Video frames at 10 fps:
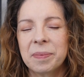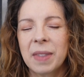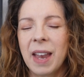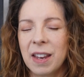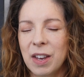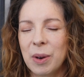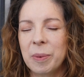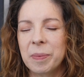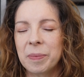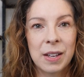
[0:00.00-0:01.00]
Thank you.
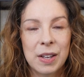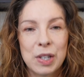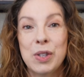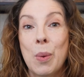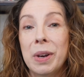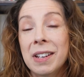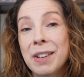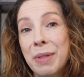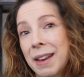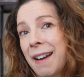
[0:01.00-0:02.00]
So what did
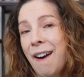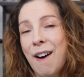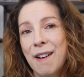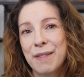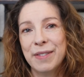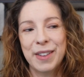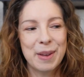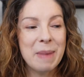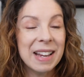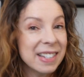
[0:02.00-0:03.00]
you think of
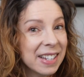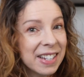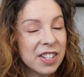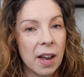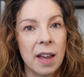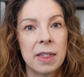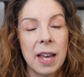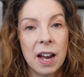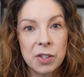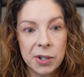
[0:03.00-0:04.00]
the message and
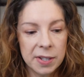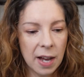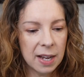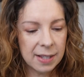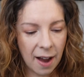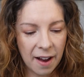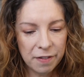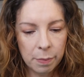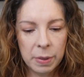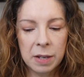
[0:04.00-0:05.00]
the exercise?
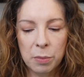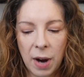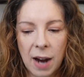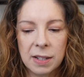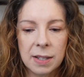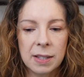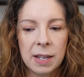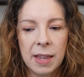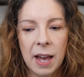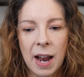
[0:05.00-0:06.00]
I've been
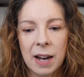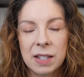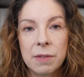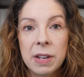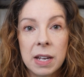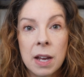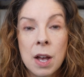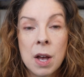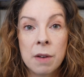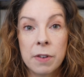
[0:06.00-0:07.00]
practicing that activity
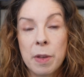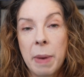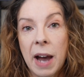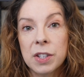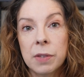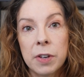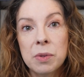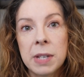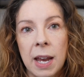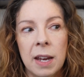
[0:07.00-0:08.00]
for the past few
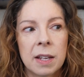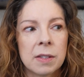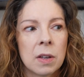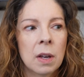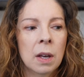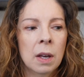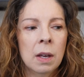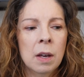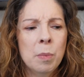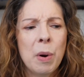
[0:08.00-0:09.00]
days,
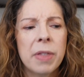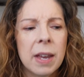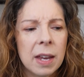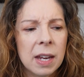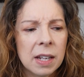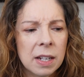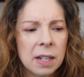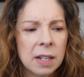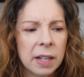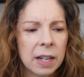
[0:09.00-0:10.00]
both
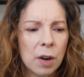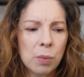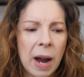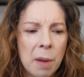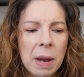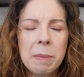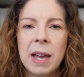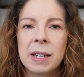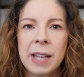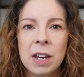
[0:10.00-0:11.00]
in around my
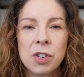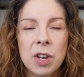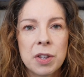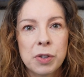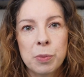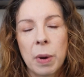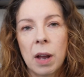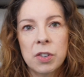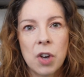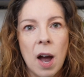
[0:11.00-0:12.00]
meditations,
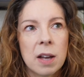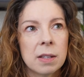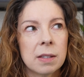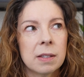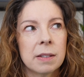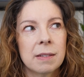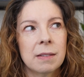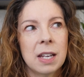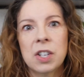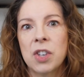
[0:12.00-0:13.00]
but just
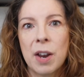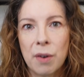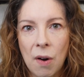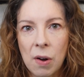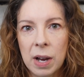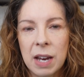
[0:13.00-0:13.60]
in general.